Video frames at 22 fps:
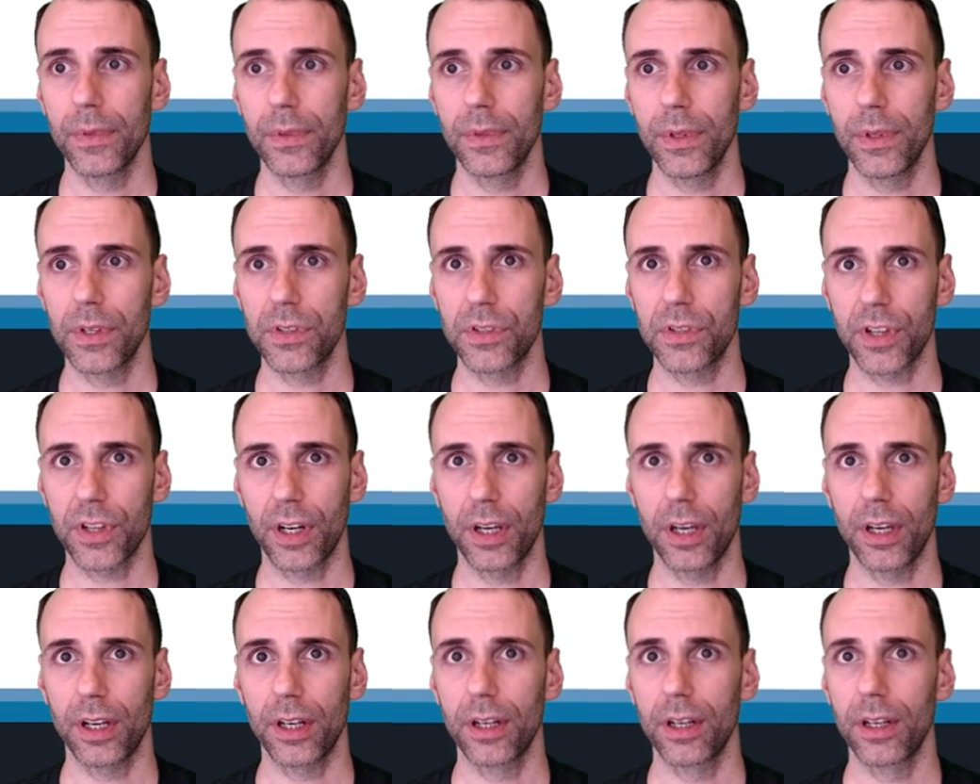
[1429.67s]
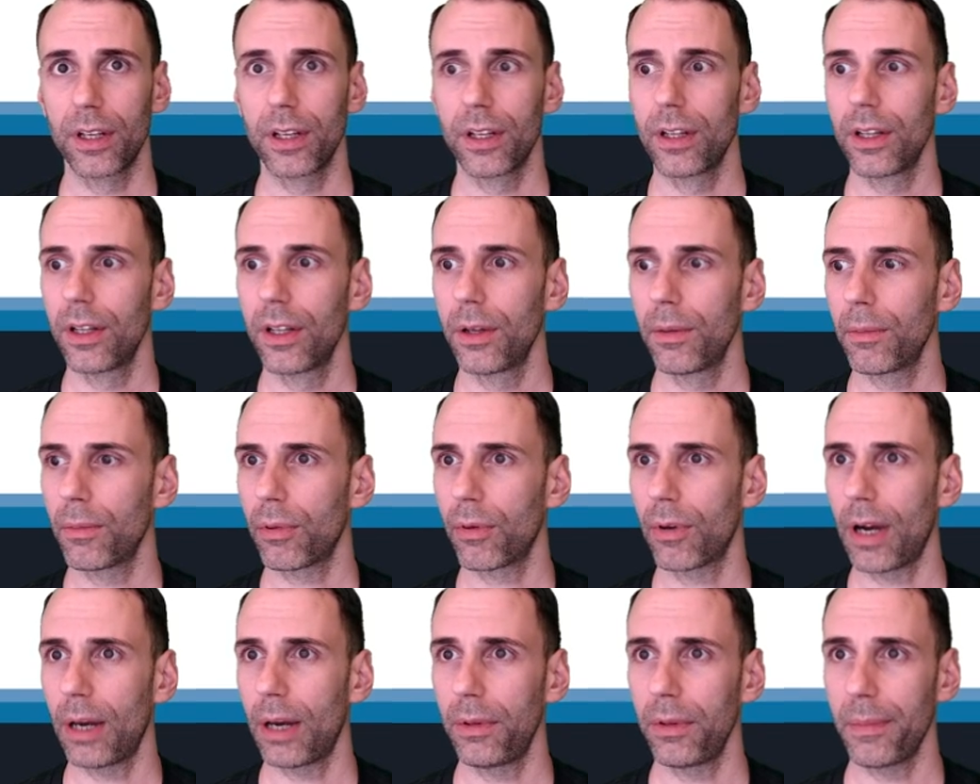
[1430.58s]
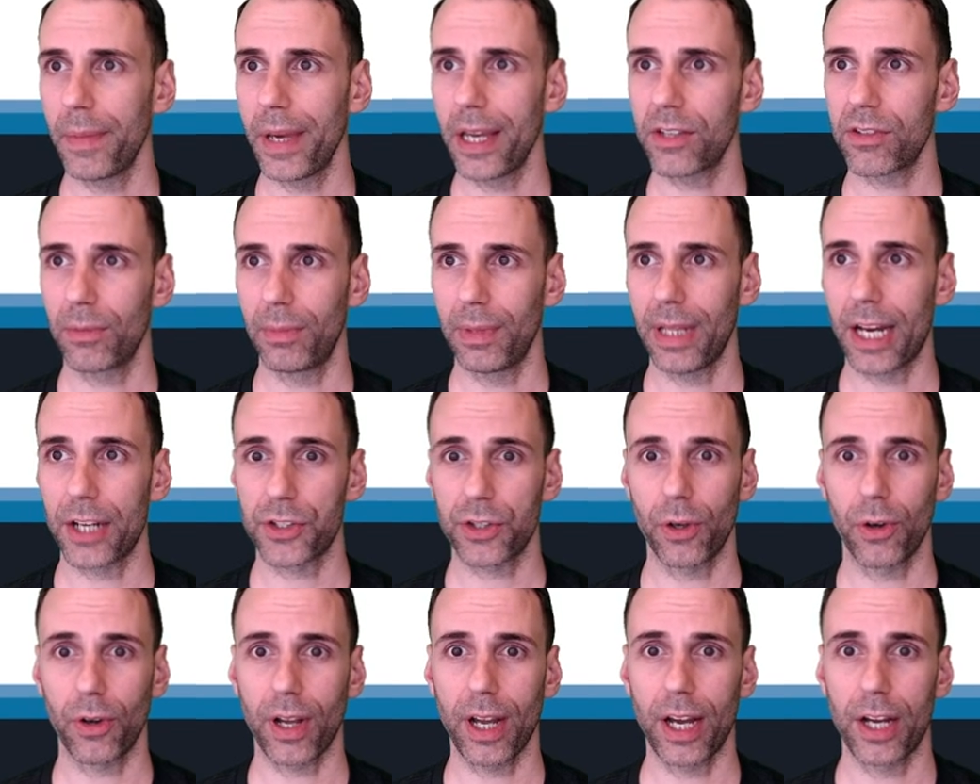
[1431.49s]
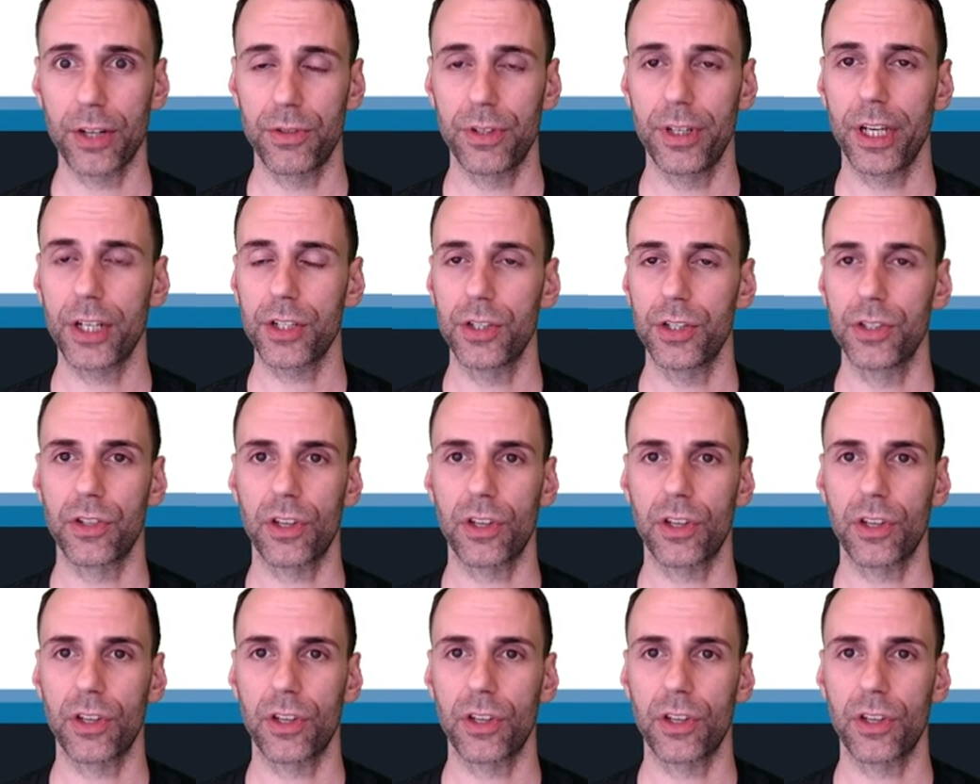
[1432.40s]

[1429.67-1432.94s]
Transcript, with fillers: this is gonna probably make some logical contradictions